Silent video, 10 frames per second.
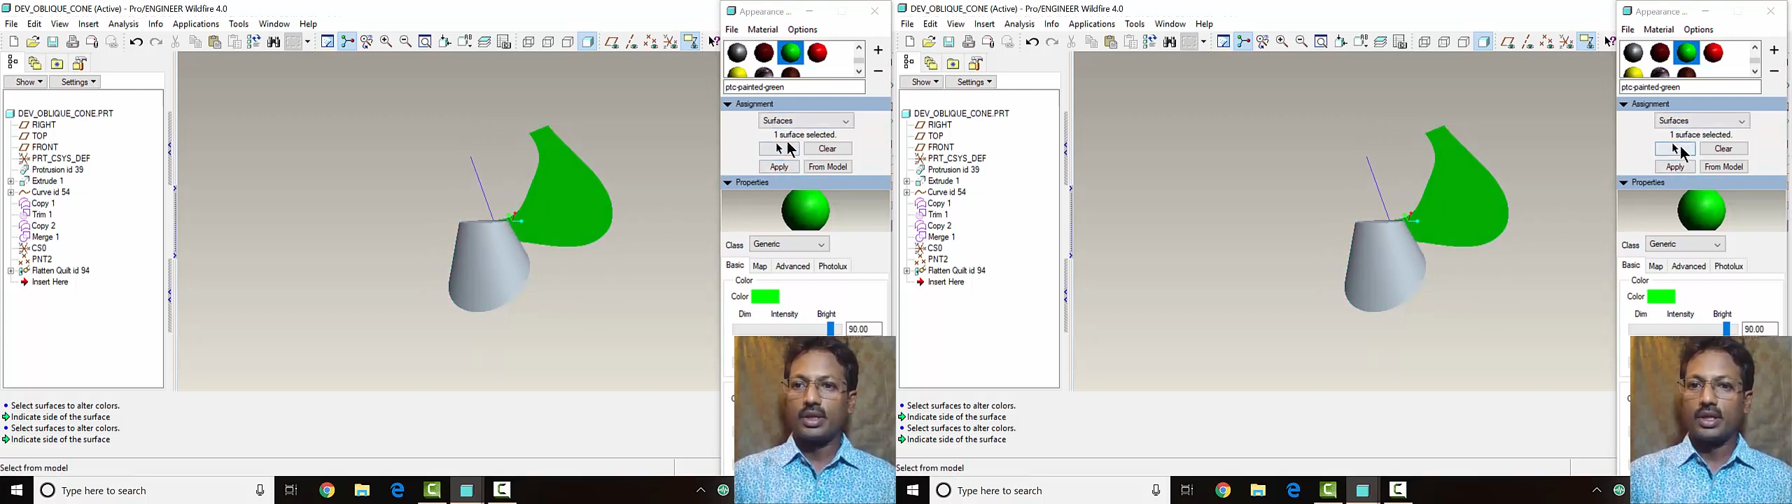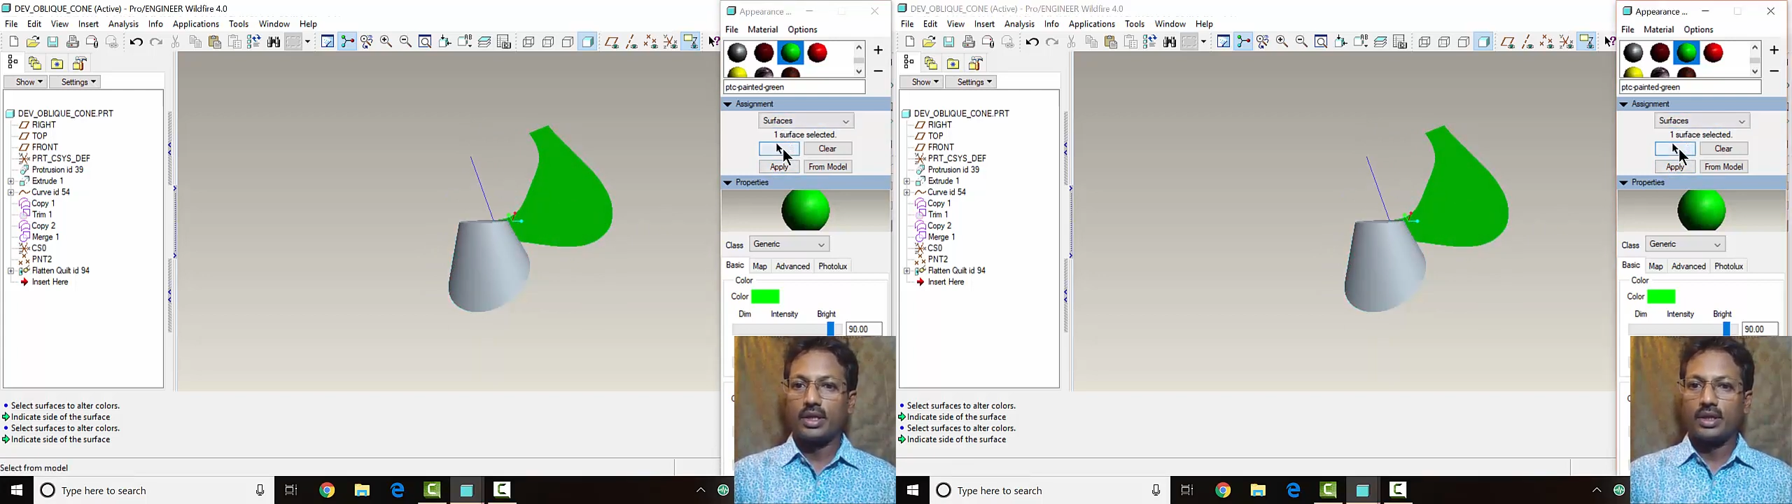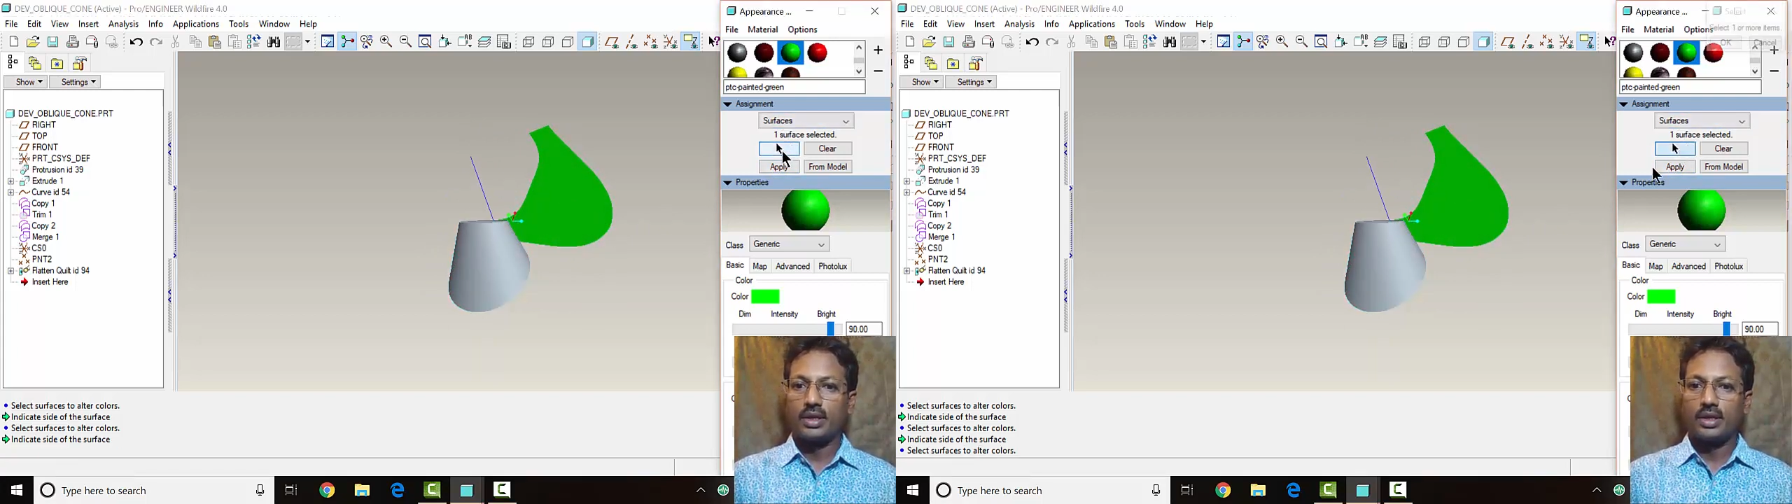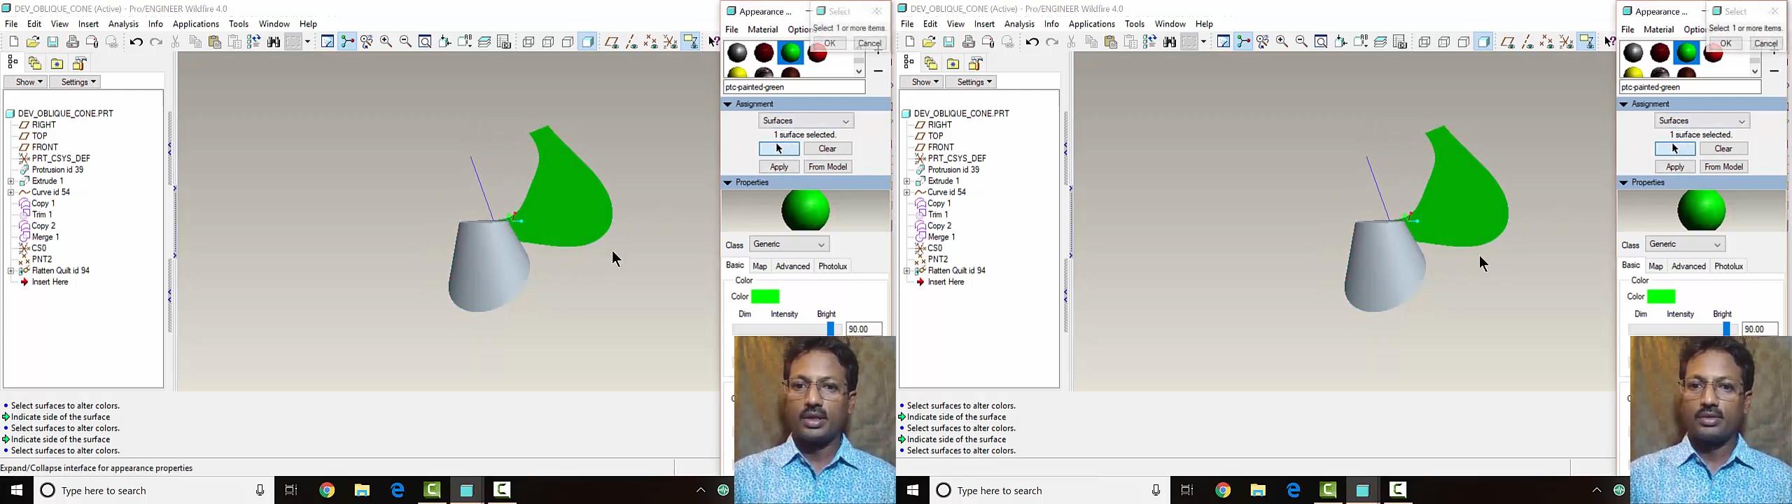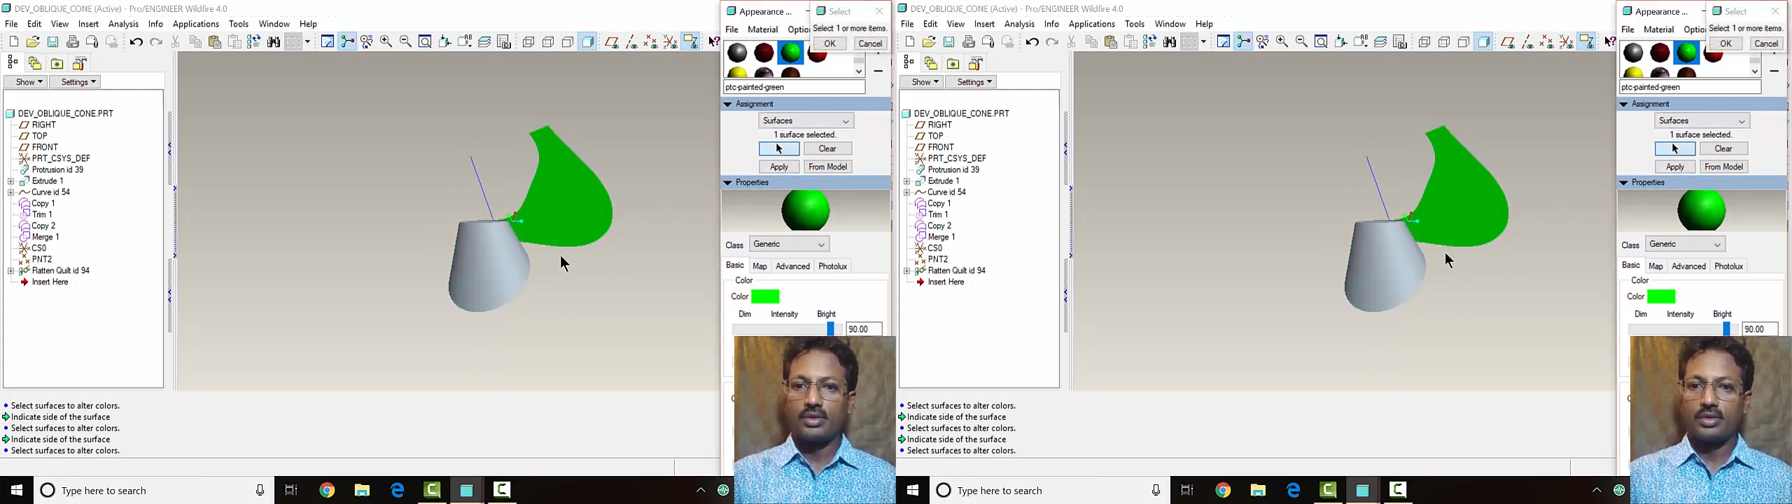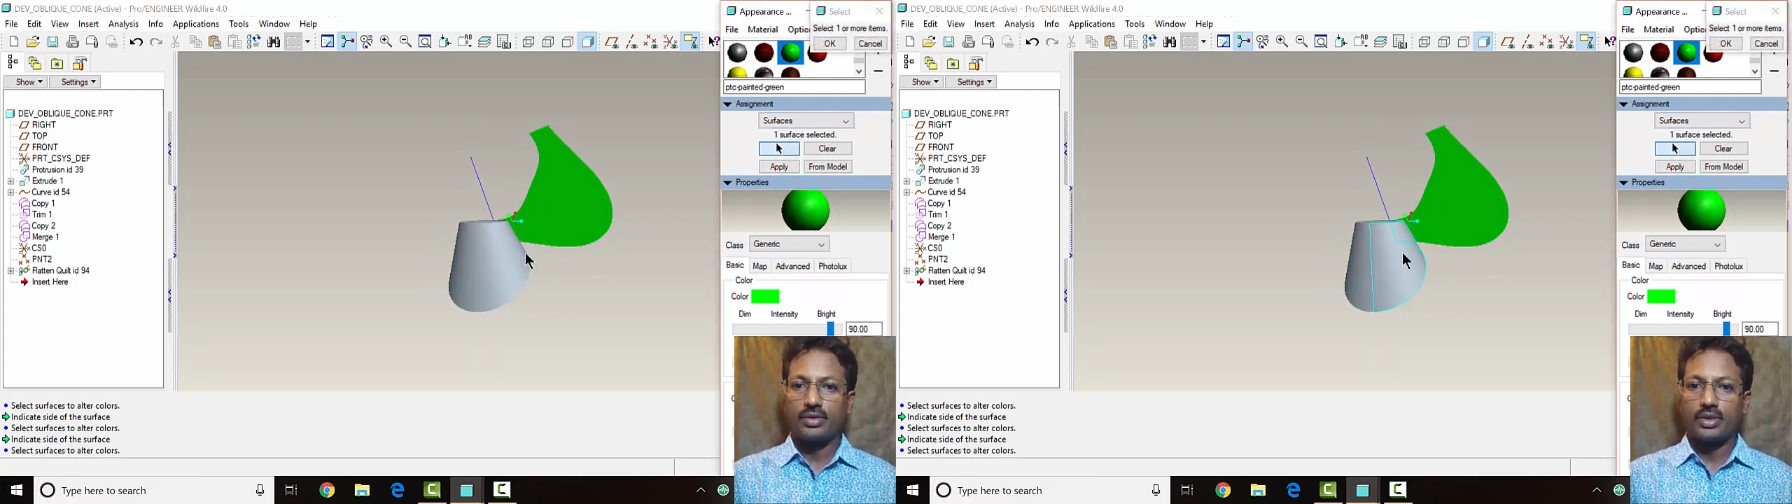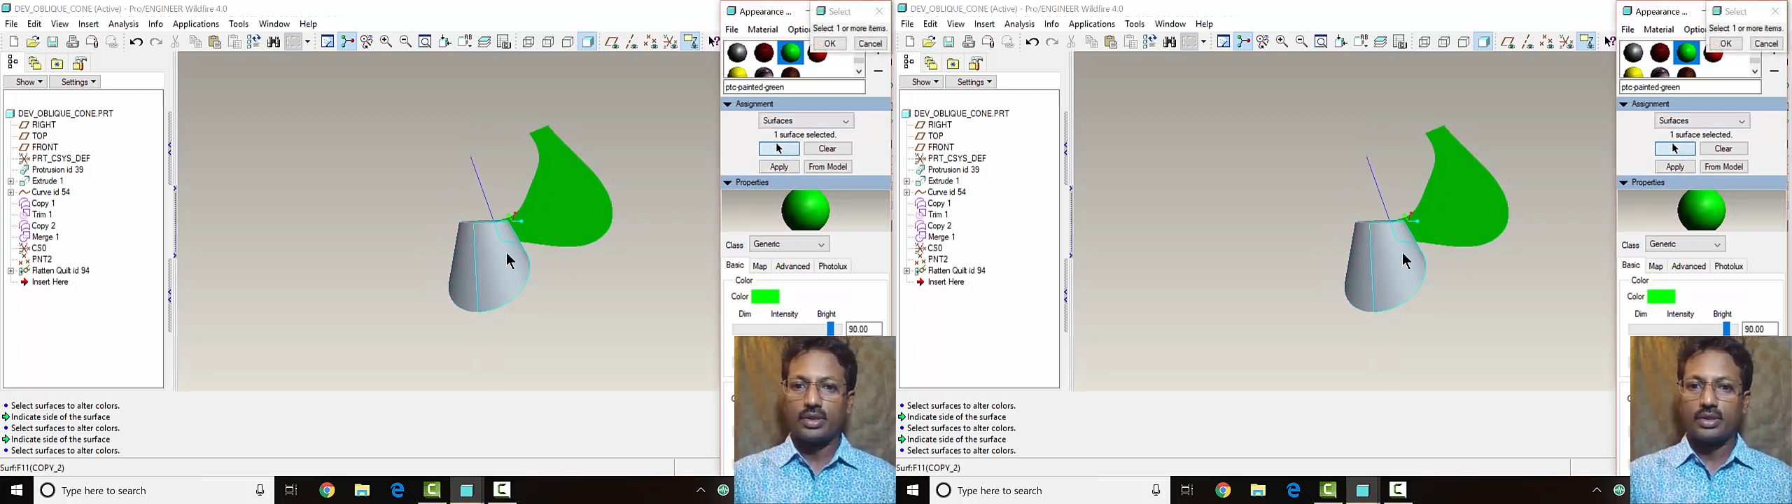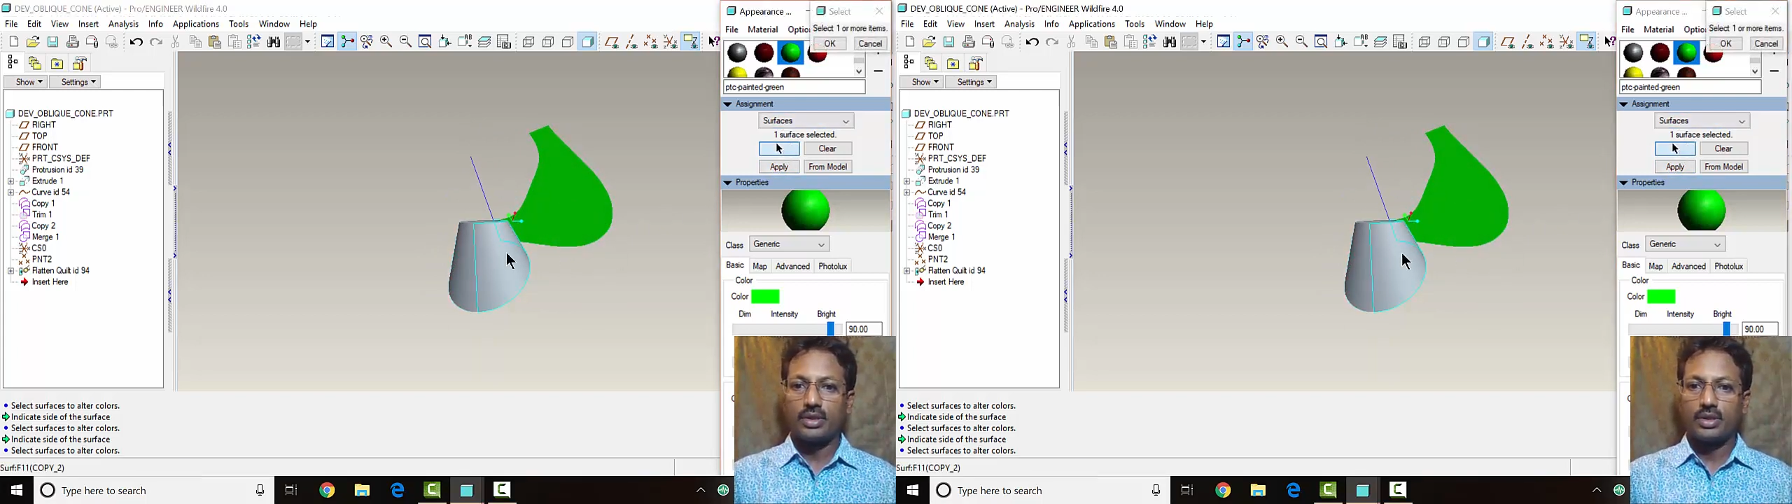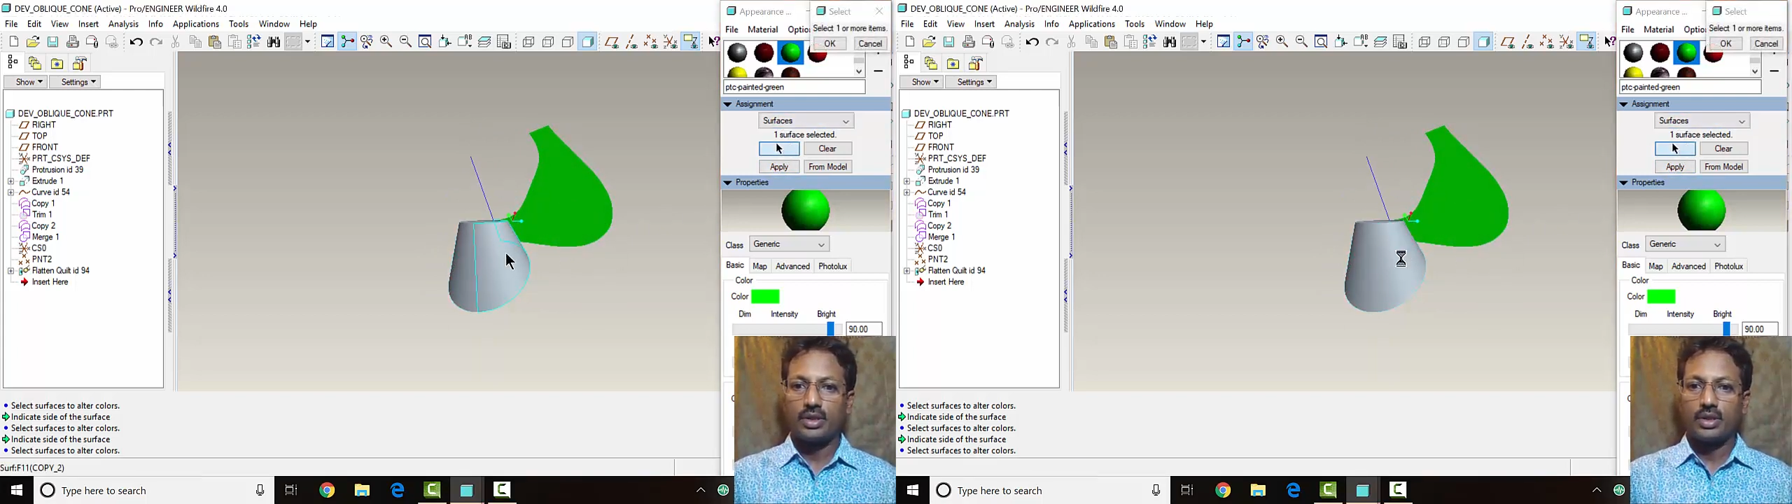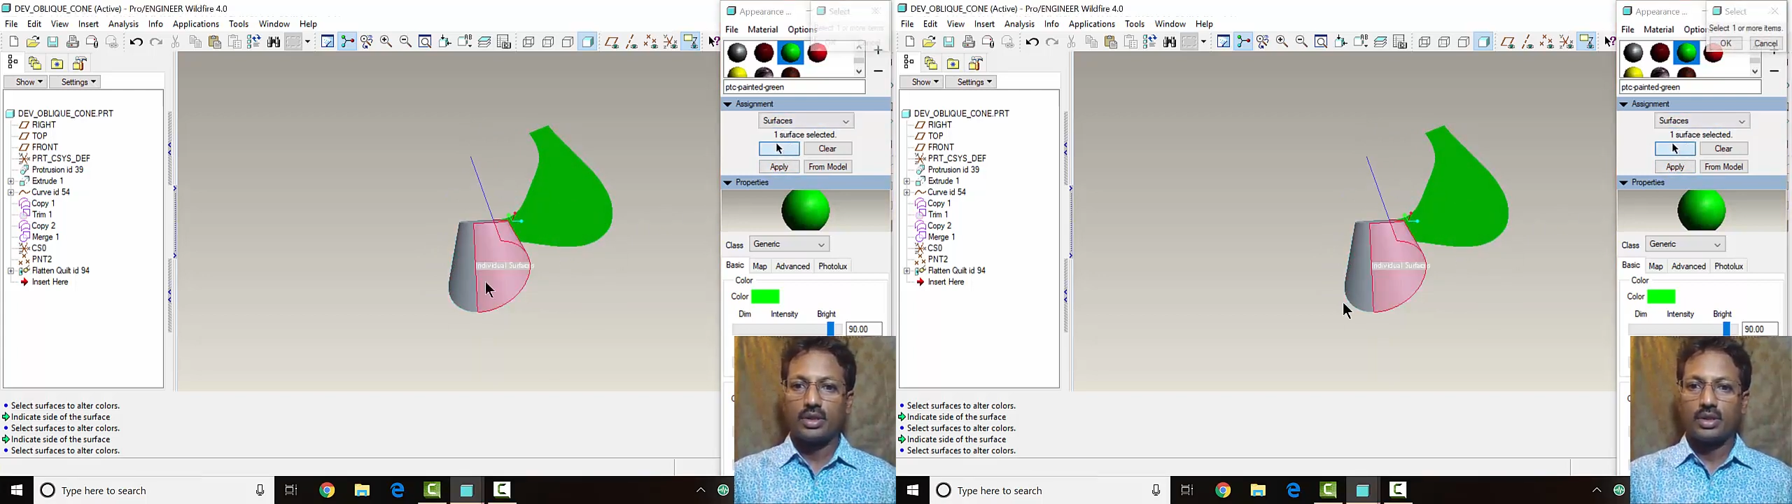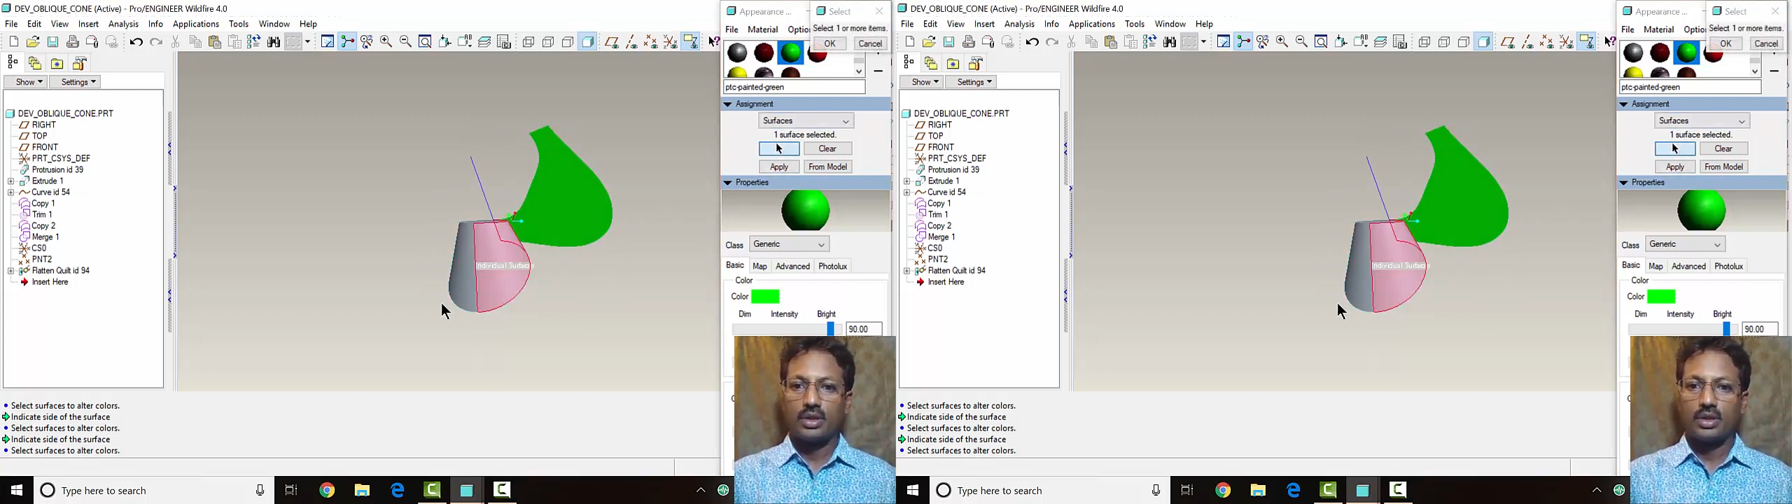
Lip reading: again, give surfaces.